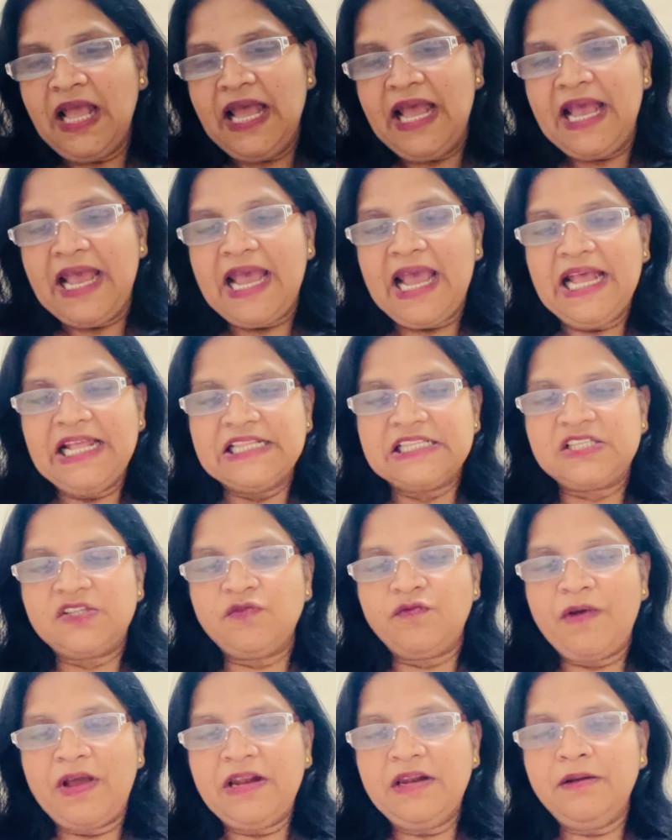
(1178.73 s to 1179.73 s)
Hence,
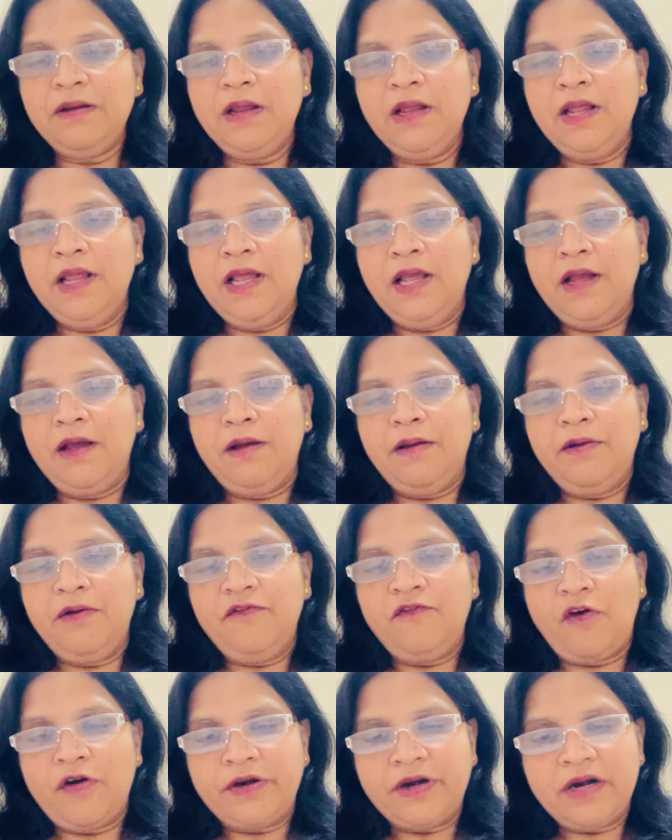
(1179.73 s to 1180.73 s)
when
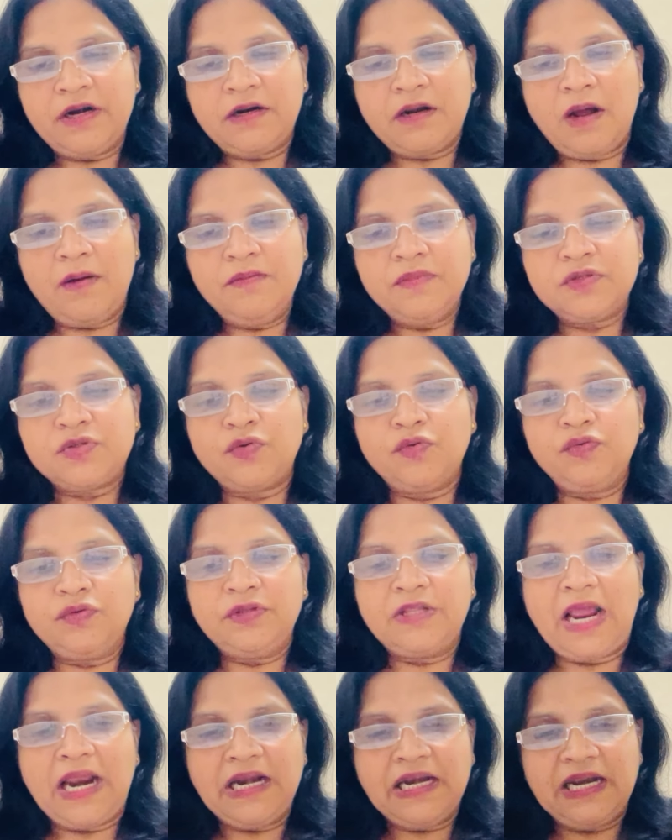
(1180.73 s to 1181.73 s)
water comes to
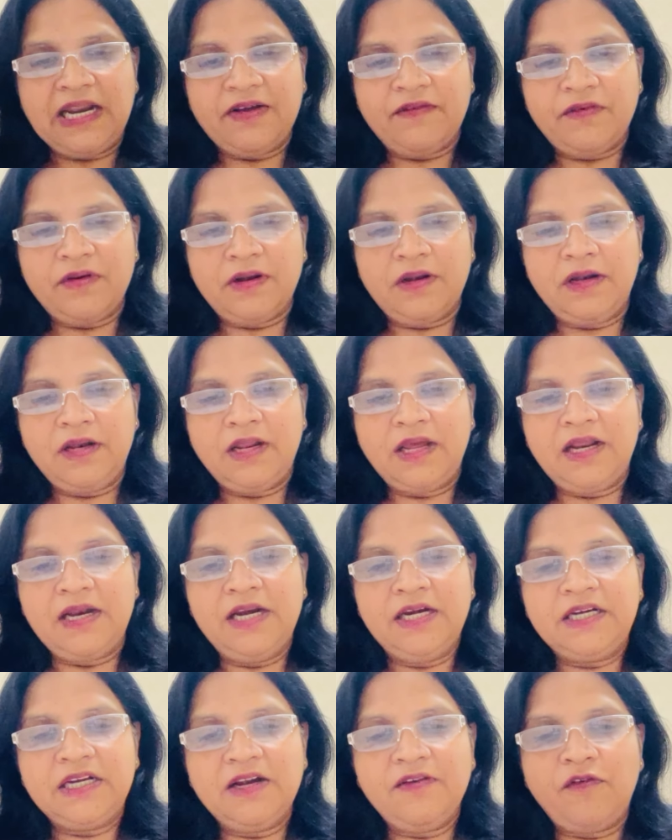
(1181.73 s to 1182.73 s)
that level, a
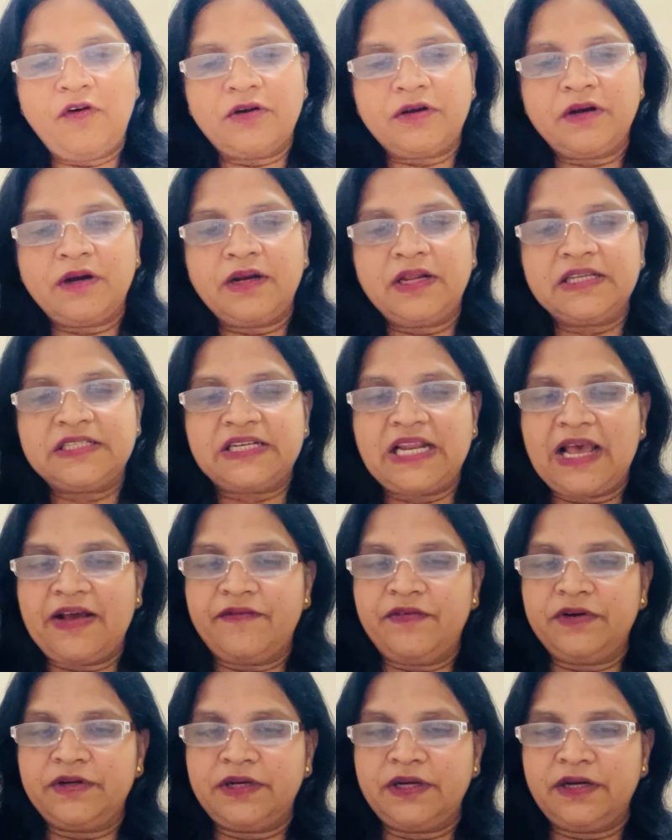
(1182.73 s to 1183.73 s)
little water is
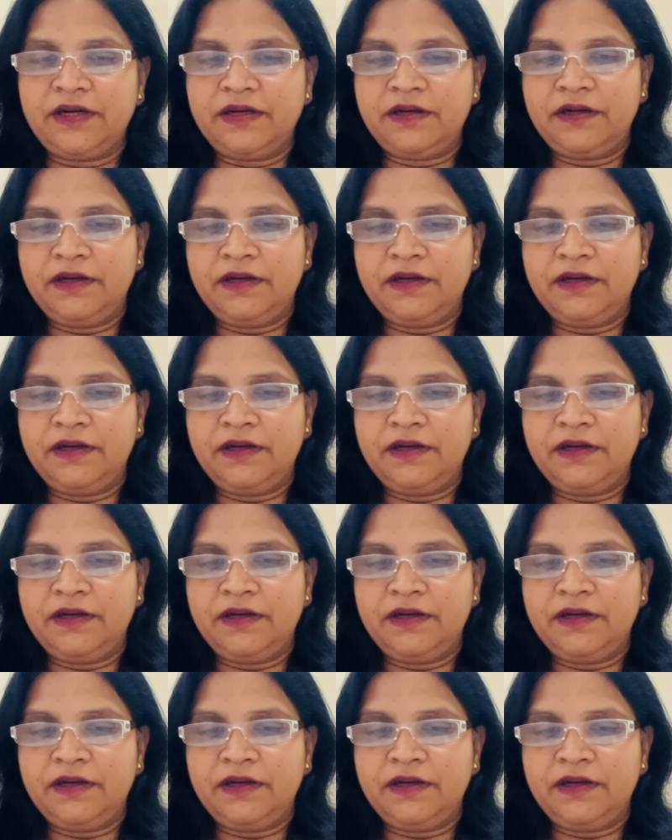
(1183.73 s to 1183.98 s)
diverted